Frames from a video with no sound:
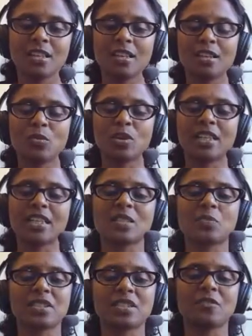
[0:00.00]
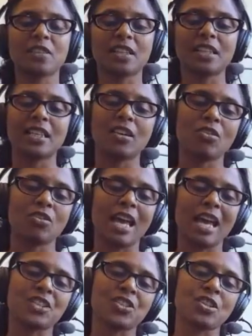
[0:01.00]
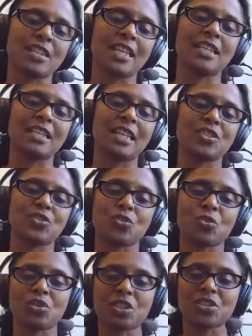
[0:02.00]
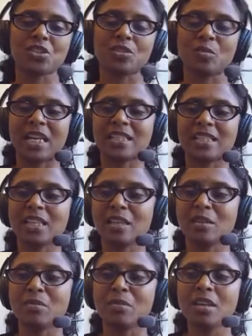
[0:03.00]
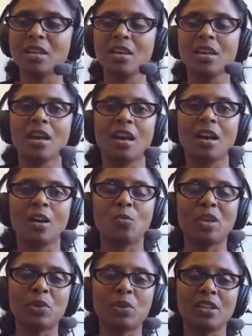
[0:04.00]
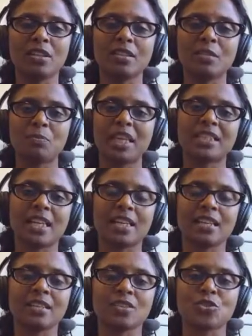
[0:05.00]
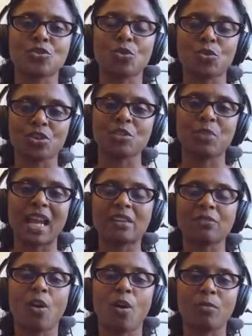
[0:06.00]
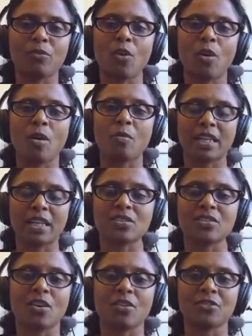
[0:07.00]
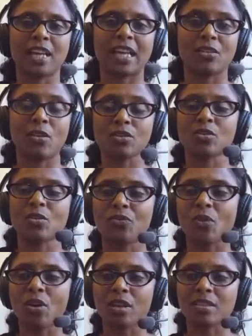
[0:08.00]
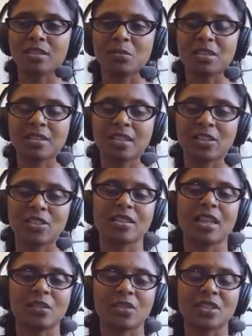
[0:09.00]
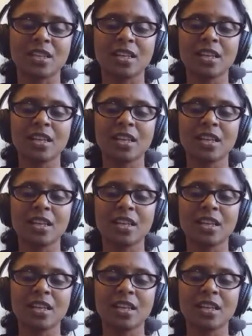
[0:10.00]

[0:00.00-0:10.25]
uh, working specifically on Azure Data Lake Storage. So my team, uh, we build the big data storage platform for Microsoft and also for customers like yourselves